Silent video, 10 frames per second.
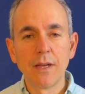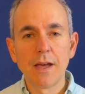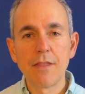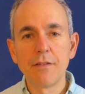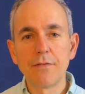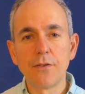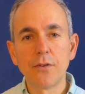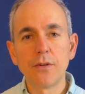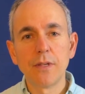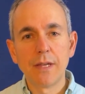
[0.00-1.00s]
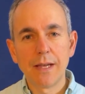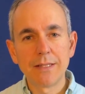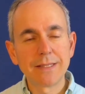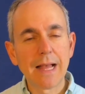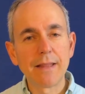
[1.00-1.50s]
and therefore a
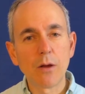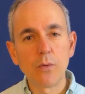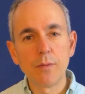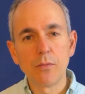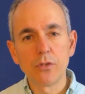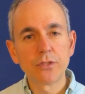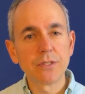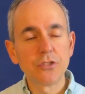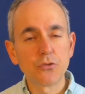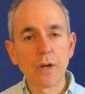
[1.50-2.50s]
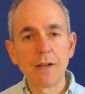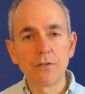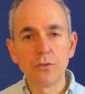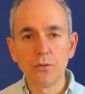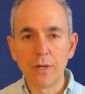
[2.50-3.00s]
style that we must strive
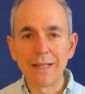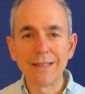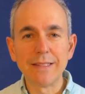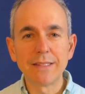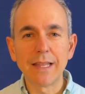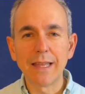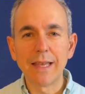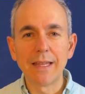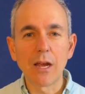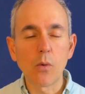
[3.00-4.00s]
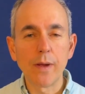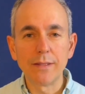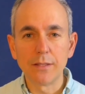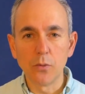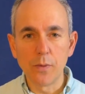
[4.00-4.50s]
to at least get
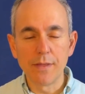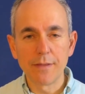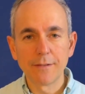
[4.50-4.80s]
acquainted with.